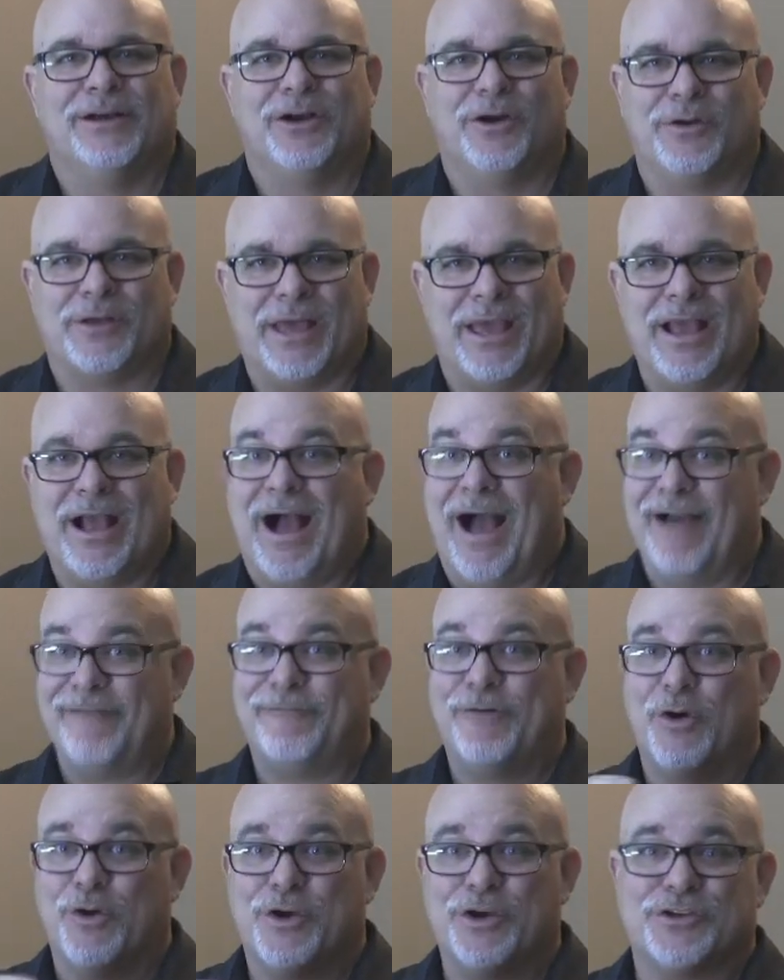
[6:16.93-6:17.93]
Okay? I
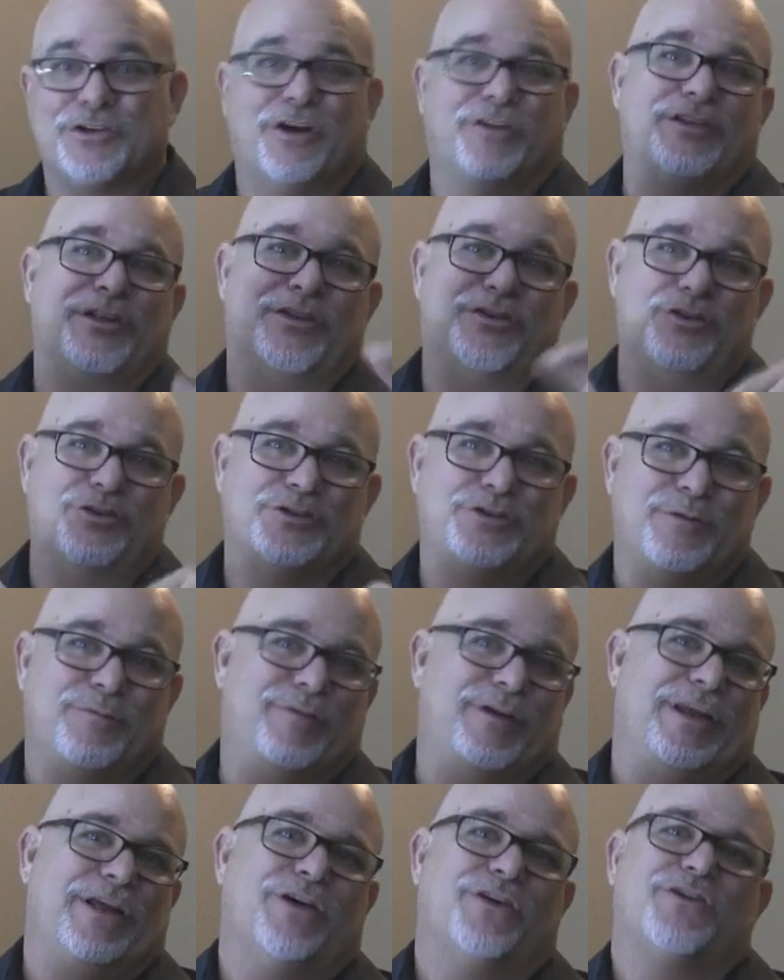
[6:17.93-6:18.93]
focus on these
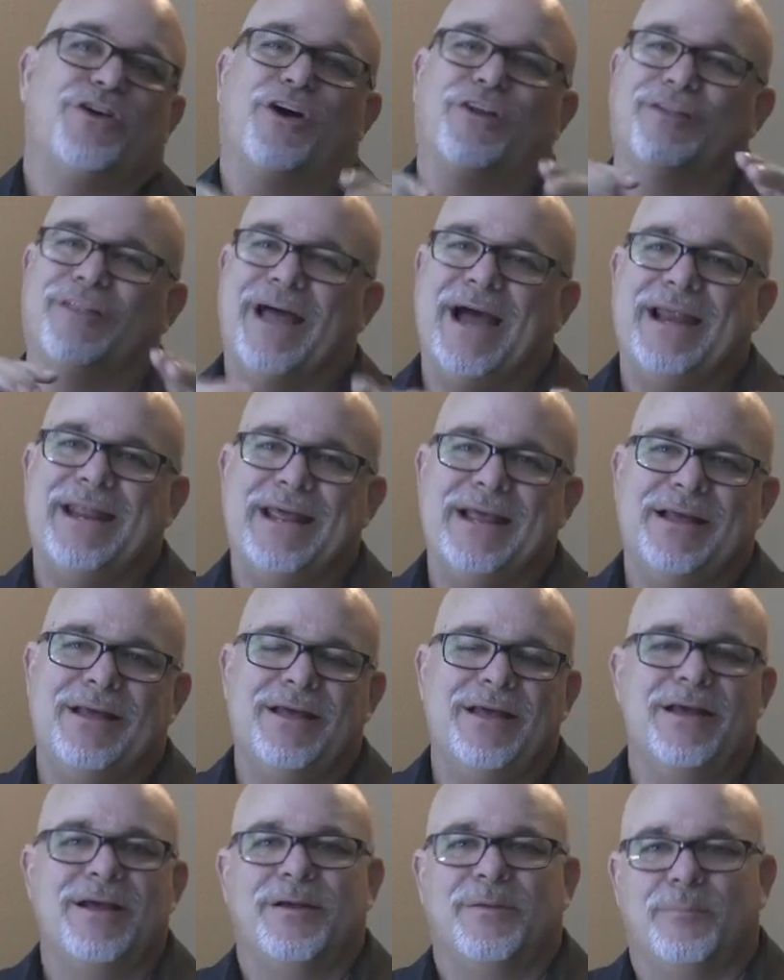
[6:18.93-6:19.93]
YouTube videos on lighting
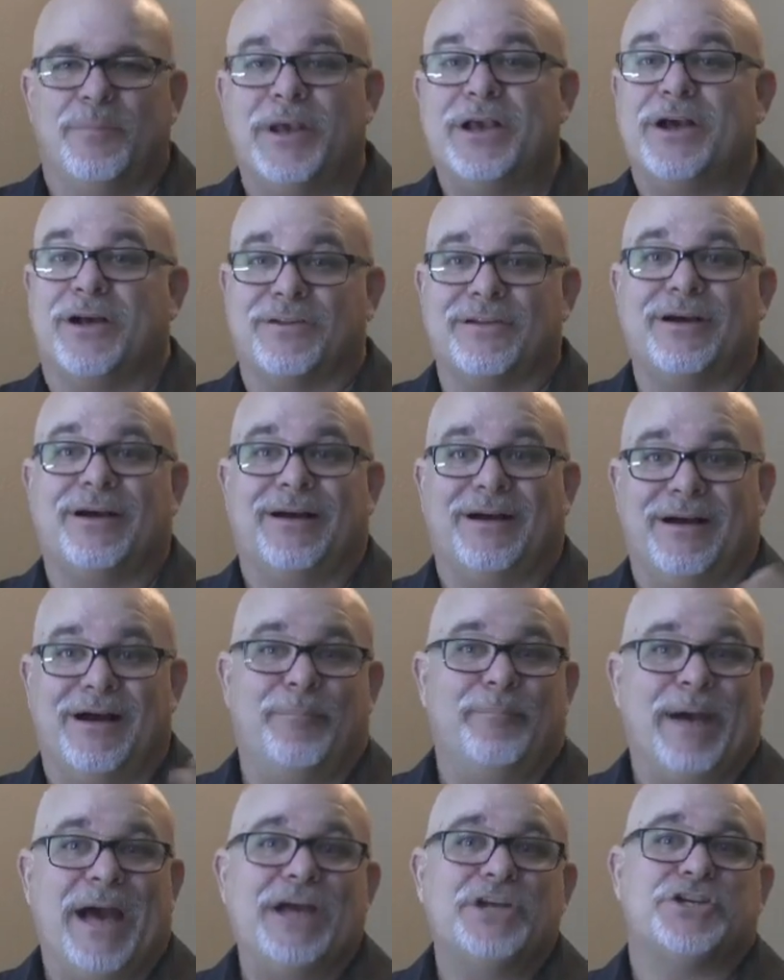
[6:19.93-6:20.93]
because
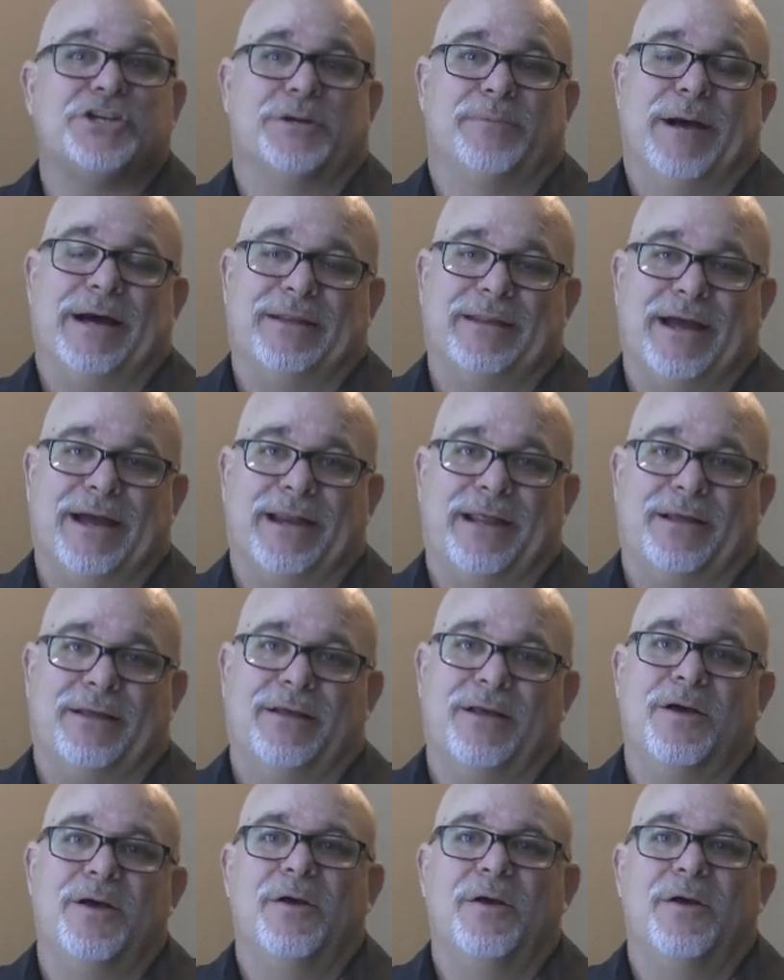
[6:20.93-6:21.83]
I'm passionate about lighting.